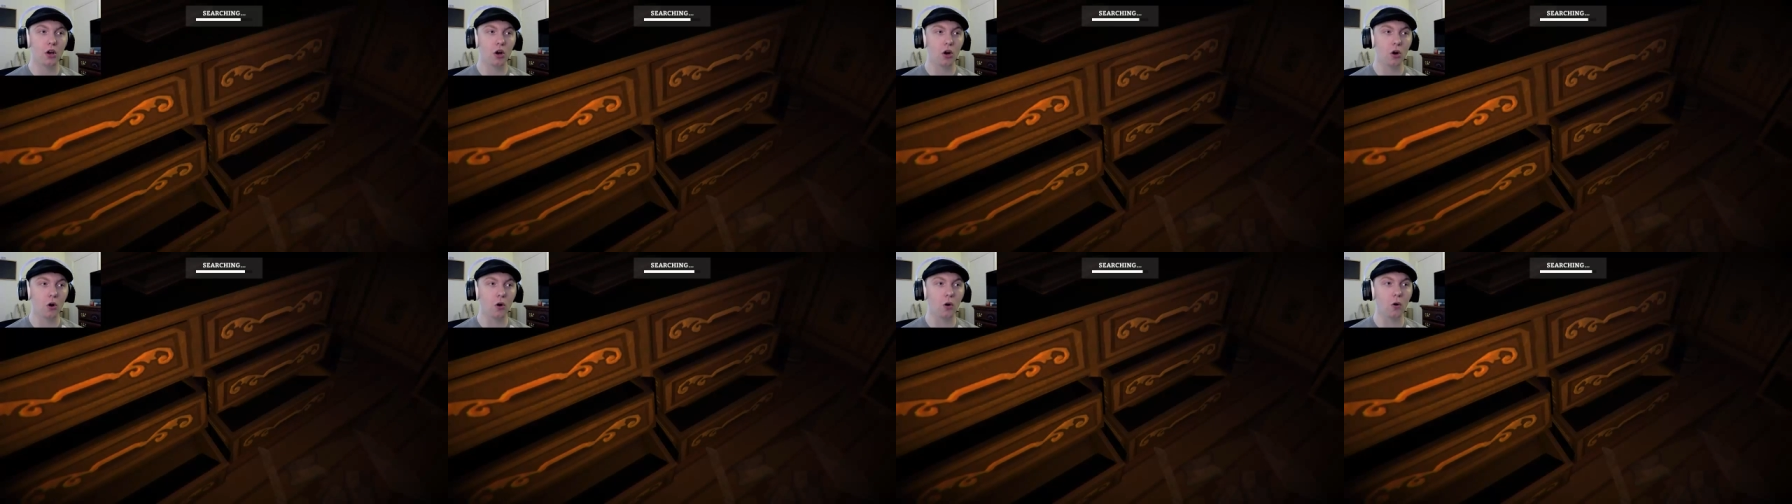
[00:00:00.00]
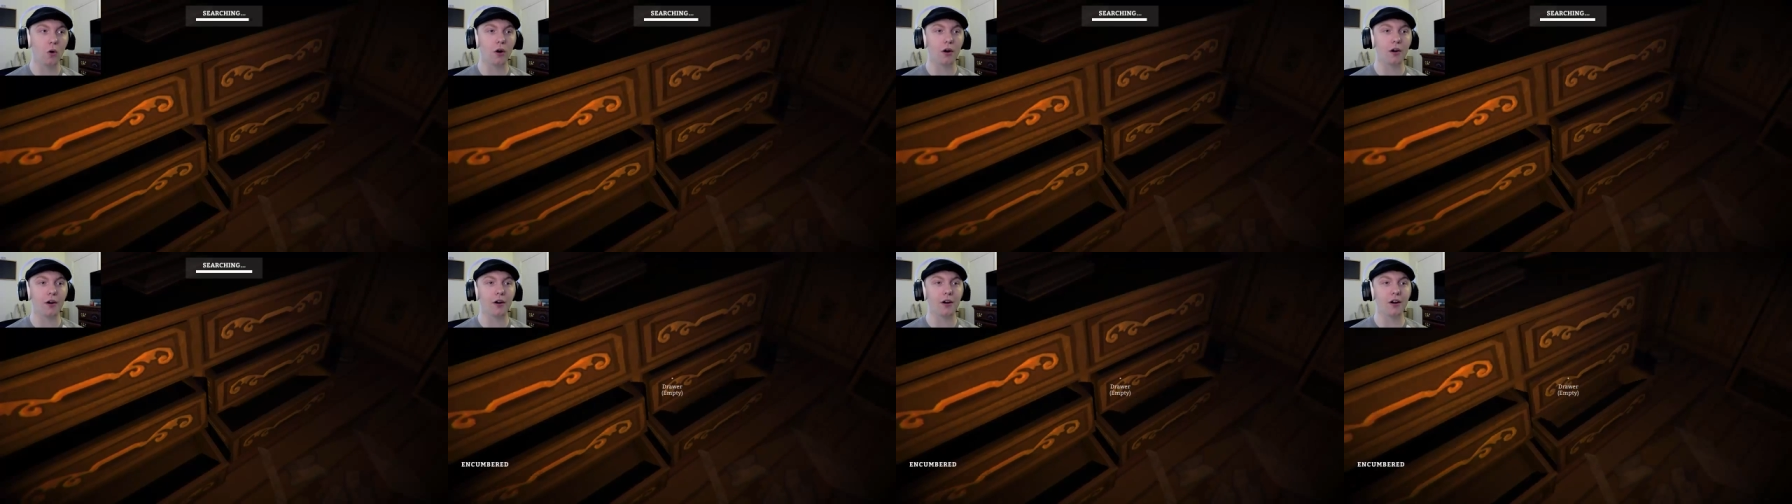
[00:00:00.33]

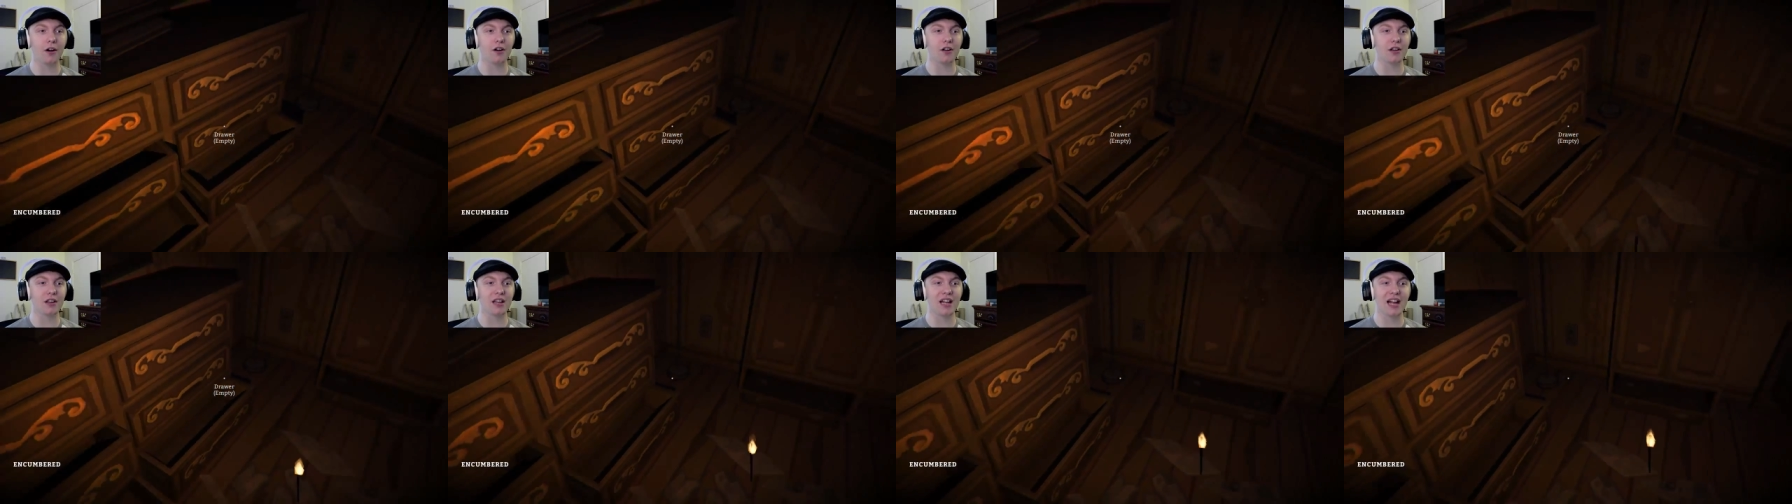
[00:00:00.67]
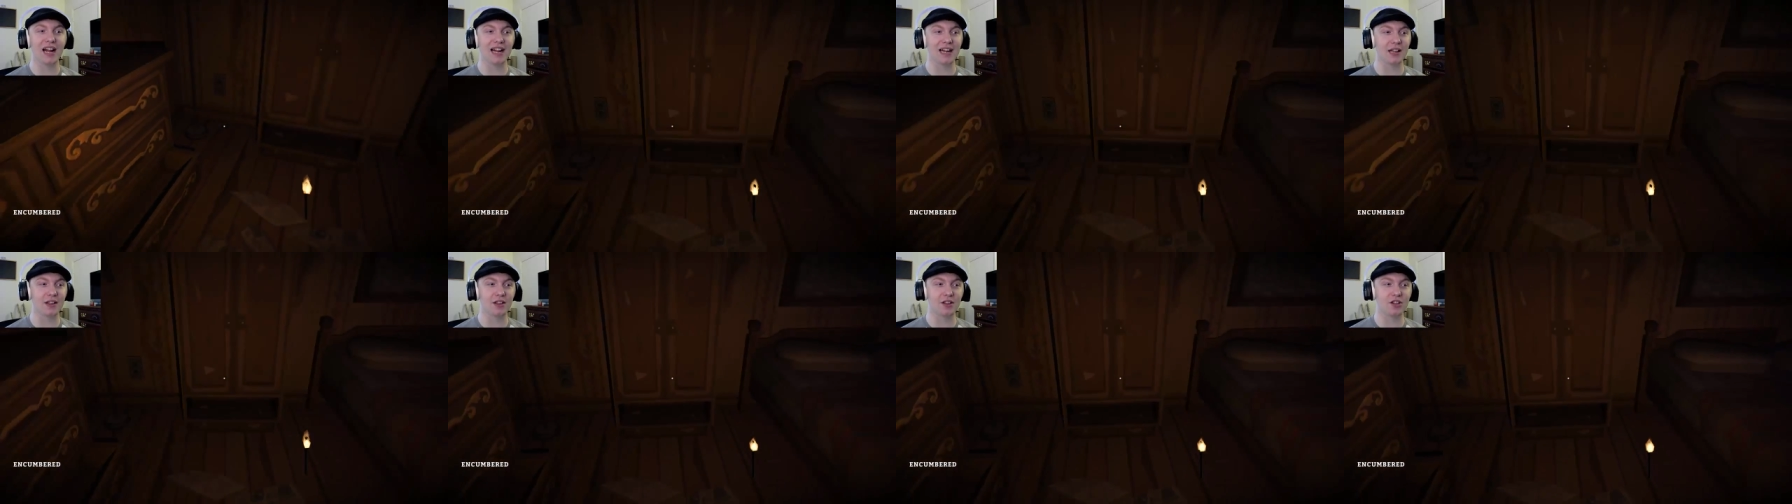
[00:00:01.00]
Or
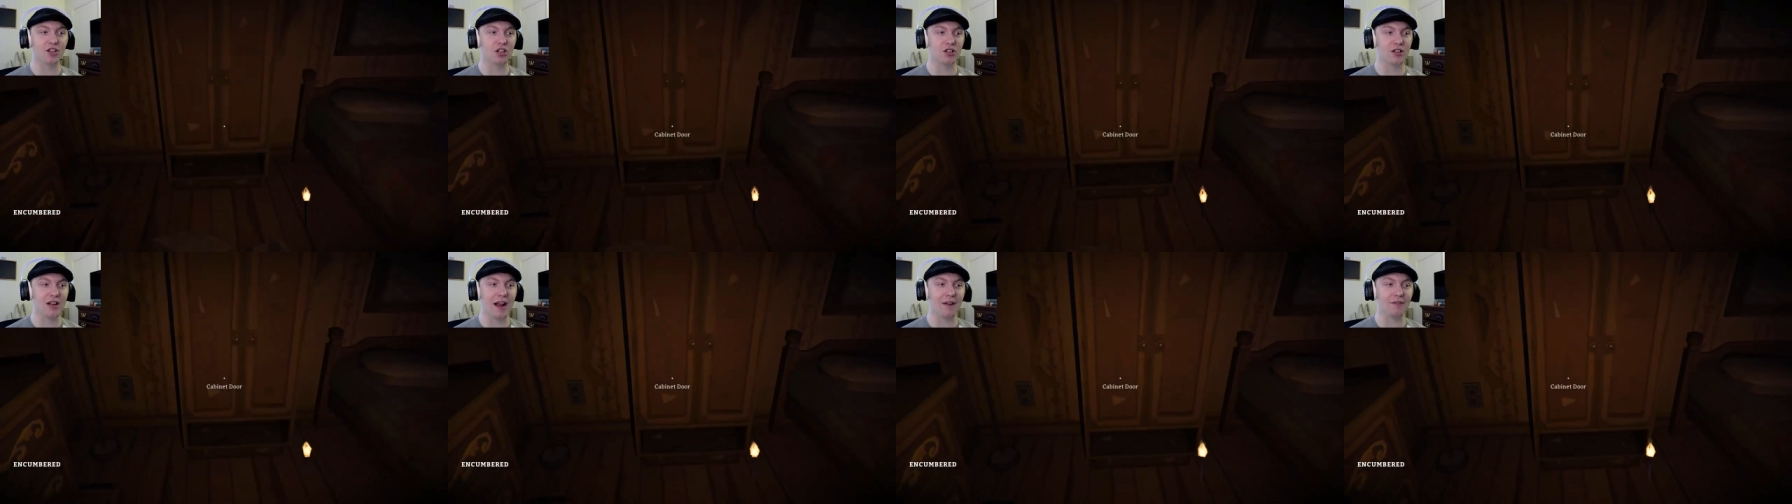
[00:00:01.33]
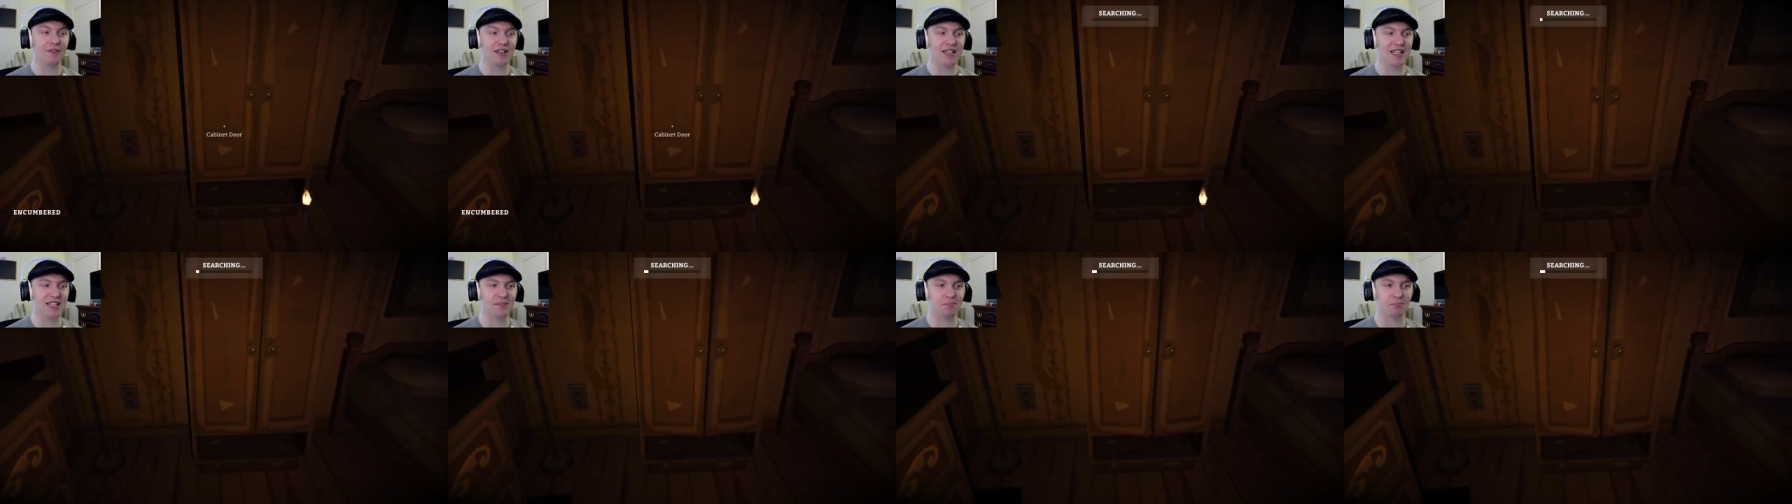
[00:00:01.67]
like
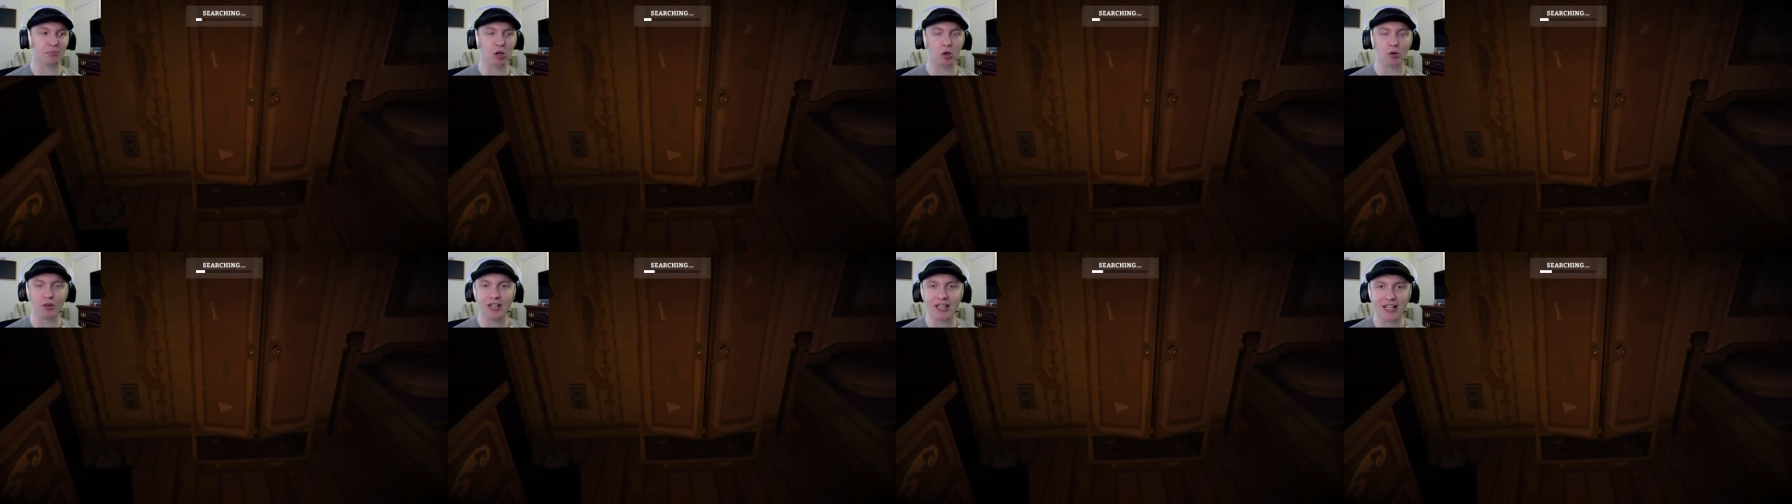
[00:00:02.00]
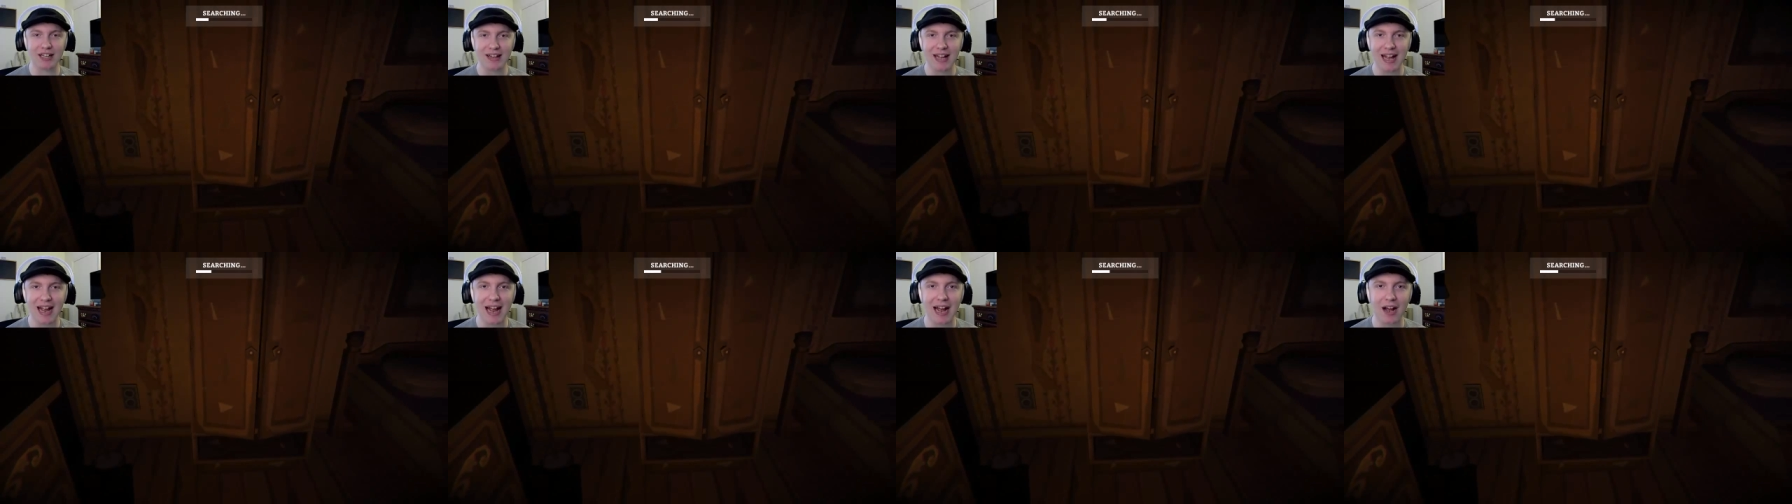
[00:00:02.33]
everything's broken
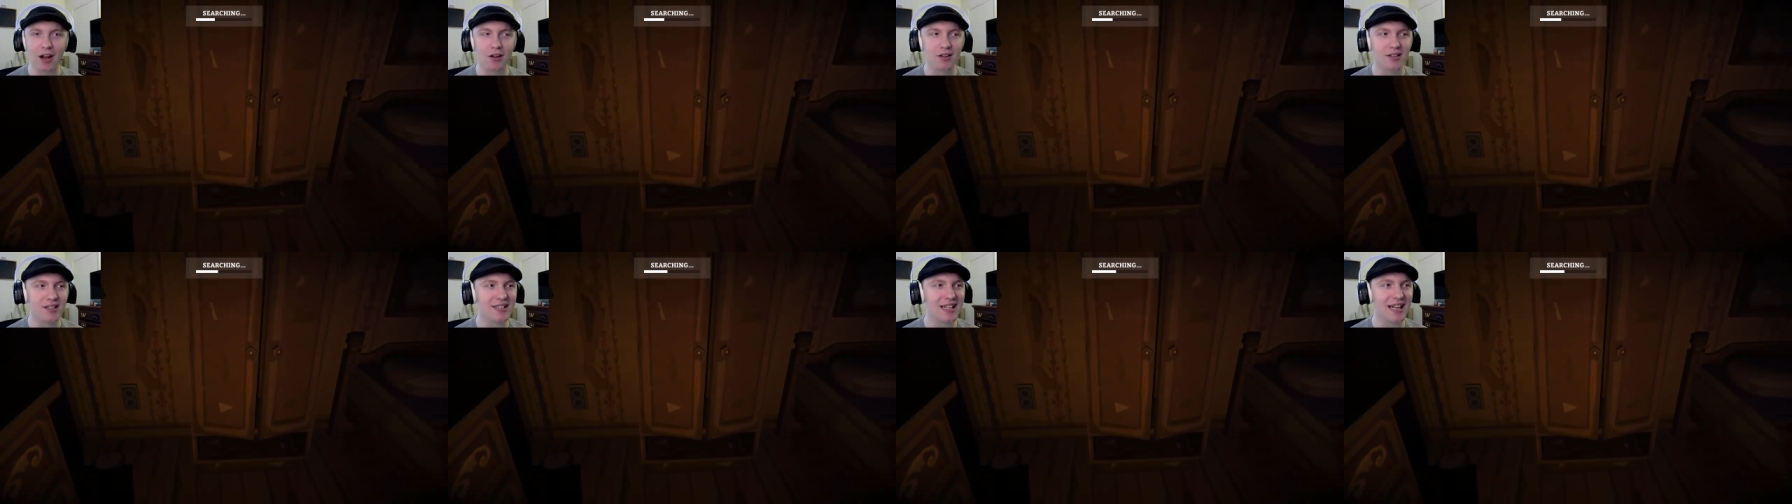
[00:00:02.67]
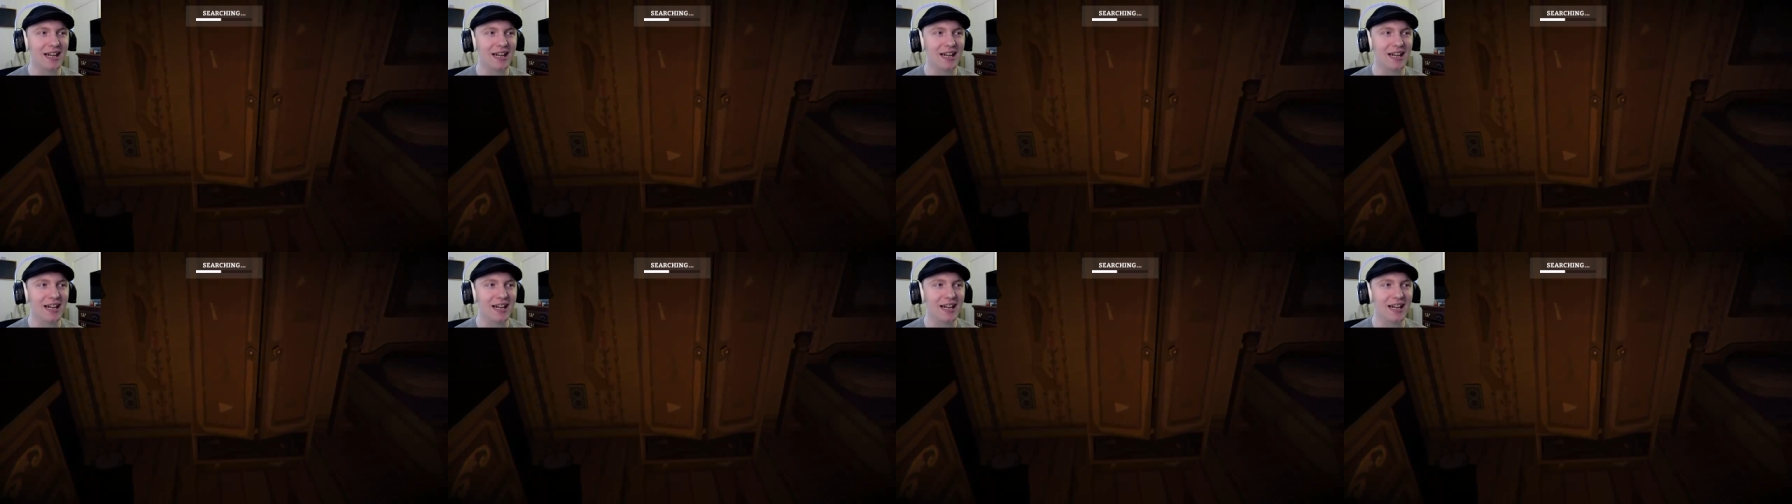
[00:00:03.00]
in the house.